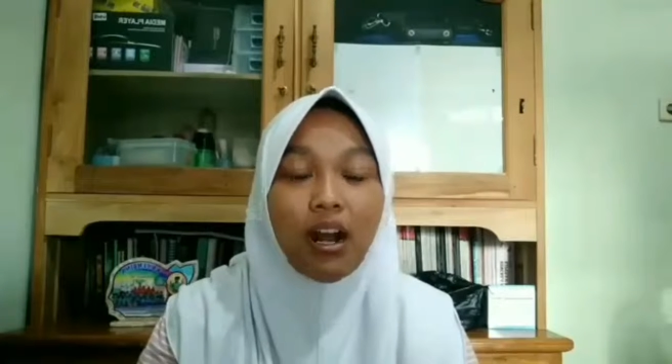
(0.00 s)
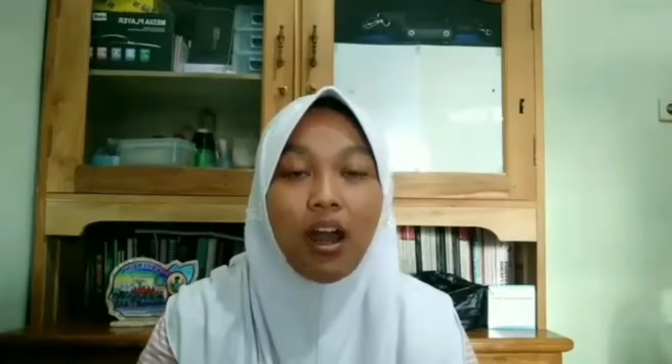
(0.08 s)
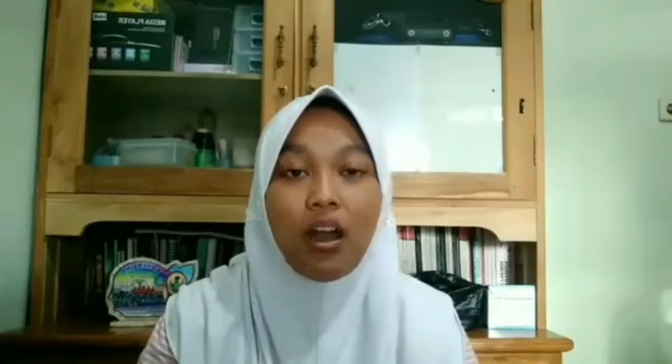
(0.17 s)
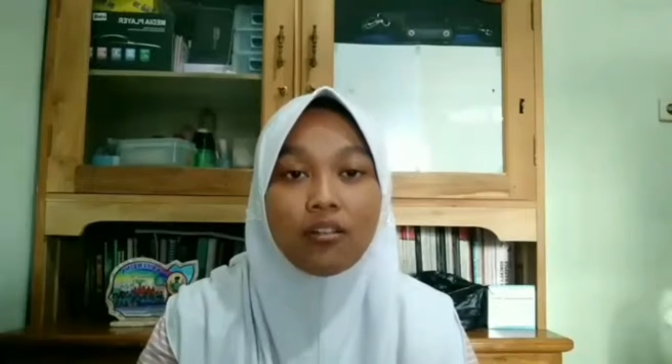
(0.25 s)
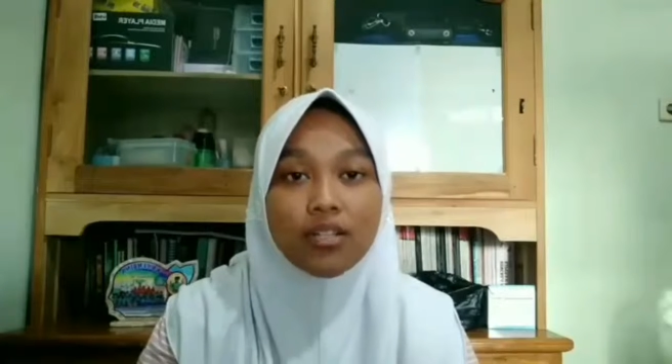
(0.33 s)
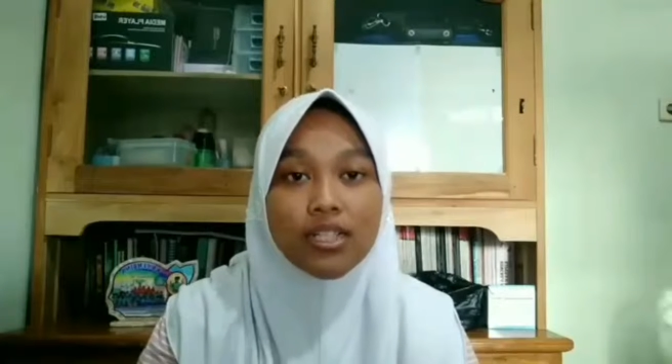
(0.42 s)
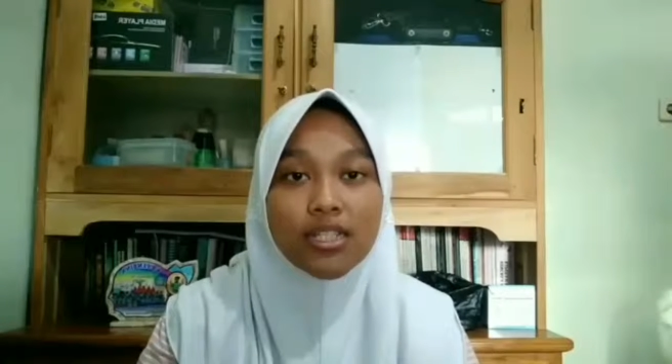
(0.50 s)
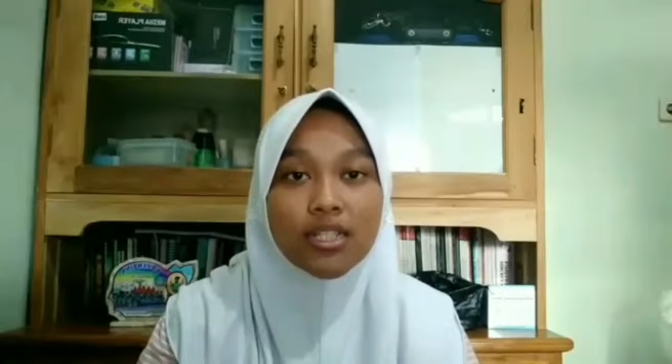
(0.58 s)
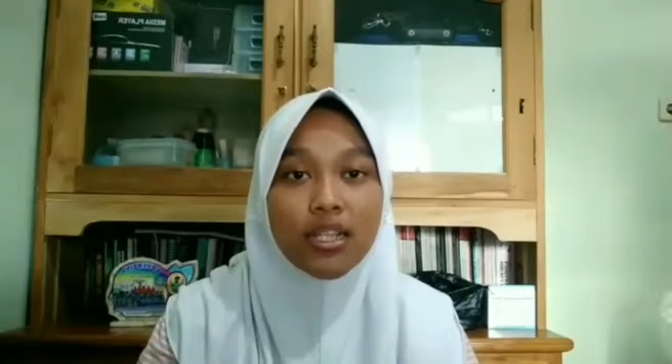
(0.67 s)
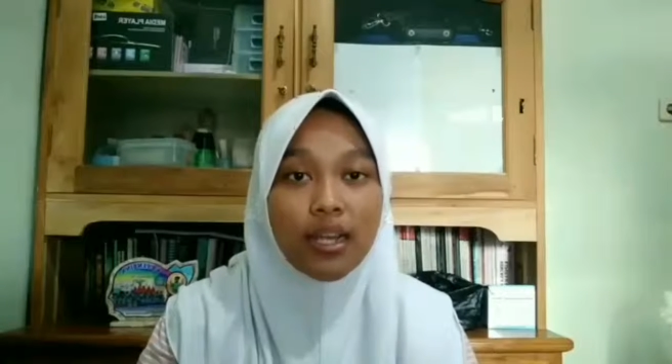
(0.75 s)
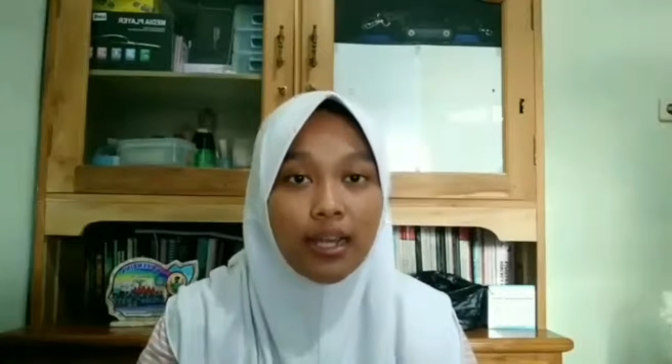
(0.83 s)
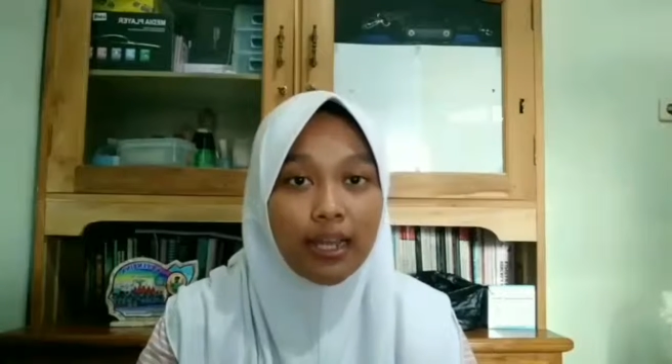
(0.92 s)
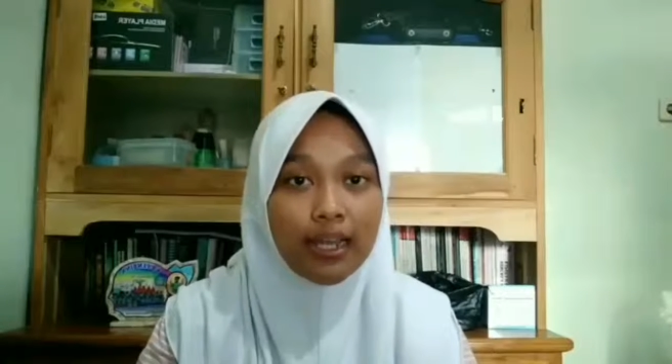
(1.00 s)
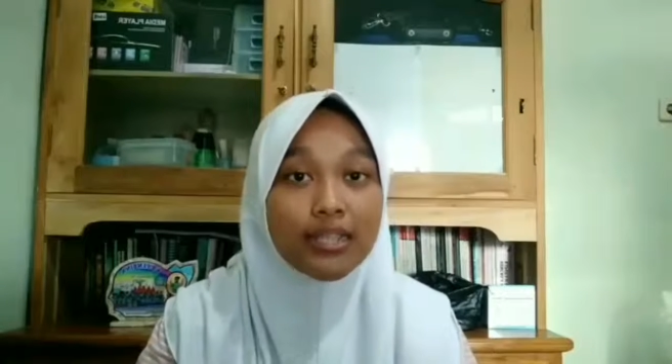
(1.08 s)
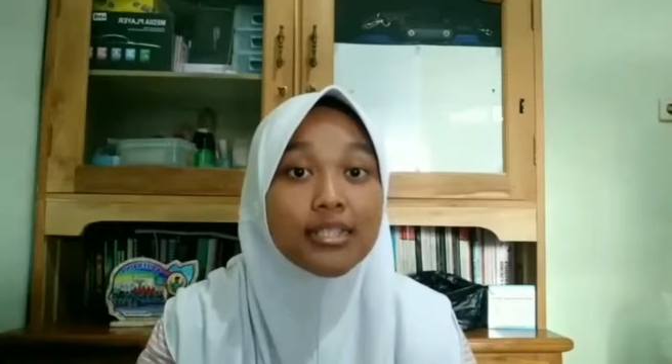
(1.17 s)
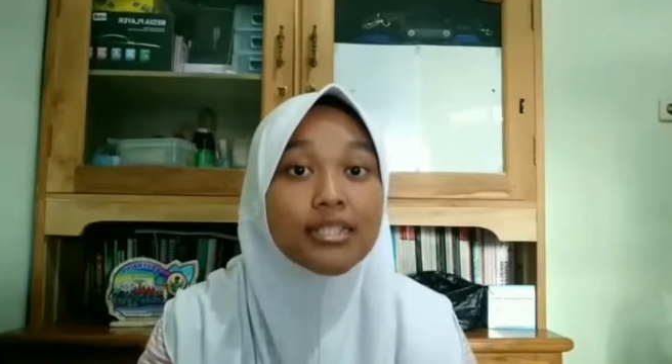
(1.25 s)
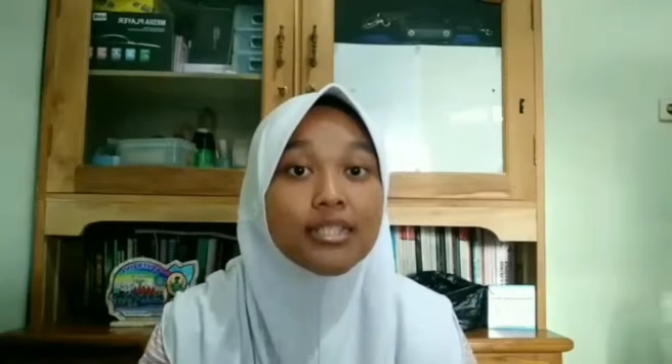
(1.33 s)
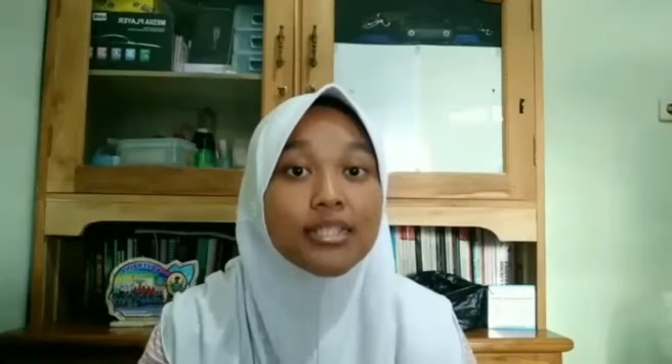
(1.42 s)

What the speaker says: cloudless